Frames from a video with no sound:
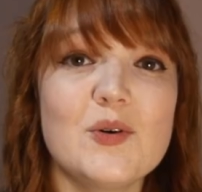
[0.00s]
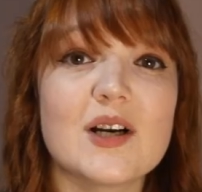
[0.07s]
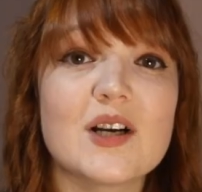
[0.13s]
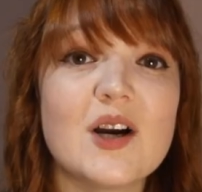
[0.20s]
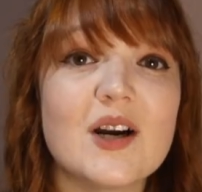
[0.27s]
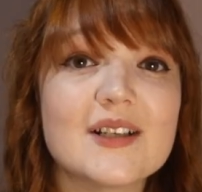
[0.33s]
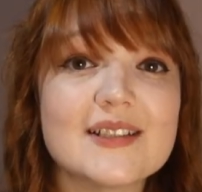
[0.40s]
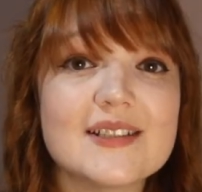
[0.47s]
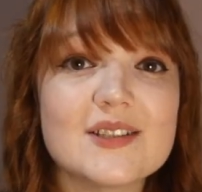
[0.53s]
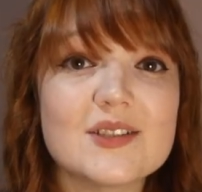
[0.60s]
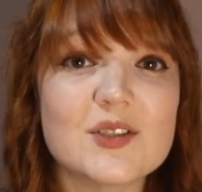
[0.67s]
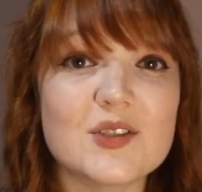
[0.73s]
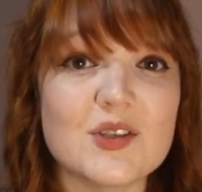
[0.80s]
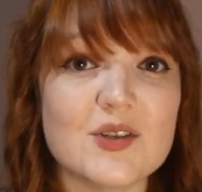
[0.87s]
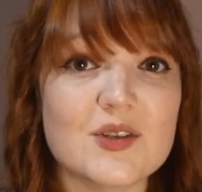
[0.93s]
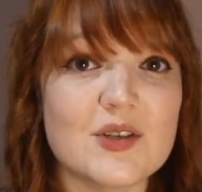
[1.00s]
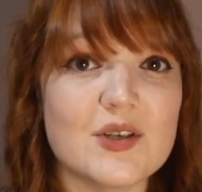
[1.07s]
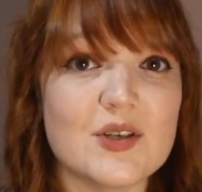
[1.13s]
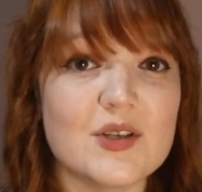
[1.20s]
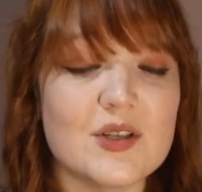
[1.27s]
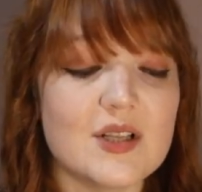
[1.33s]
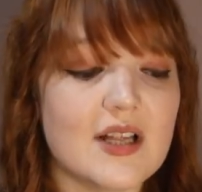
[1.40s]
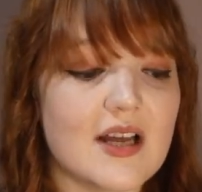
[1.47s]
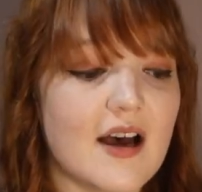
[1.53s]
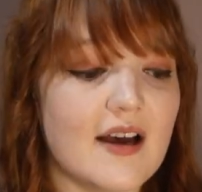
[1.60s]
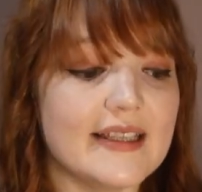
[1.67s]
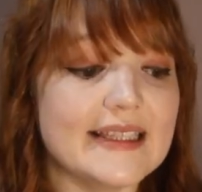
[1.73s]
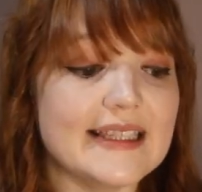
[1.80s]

So according to Google,